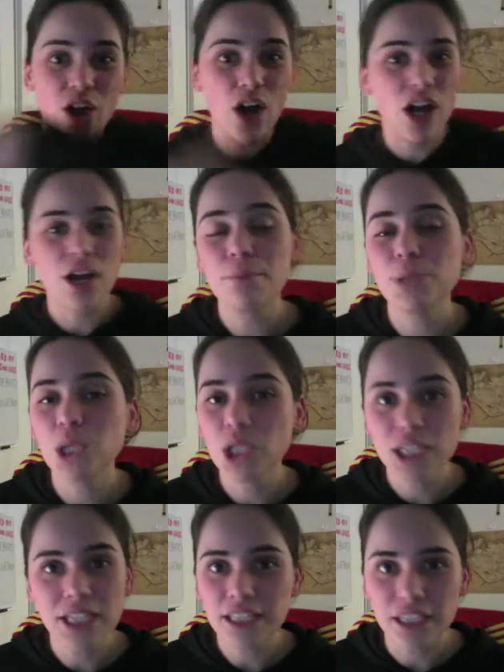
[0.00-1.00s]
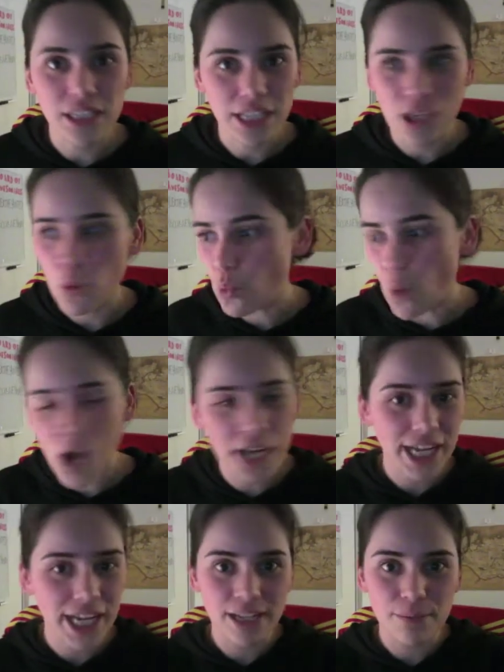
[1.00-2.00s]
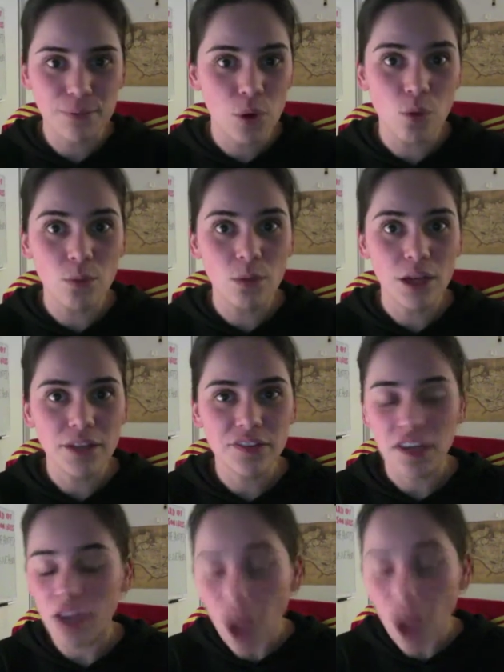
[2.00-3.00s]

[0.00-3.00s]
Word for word: completely, like a 180, boom, it's like,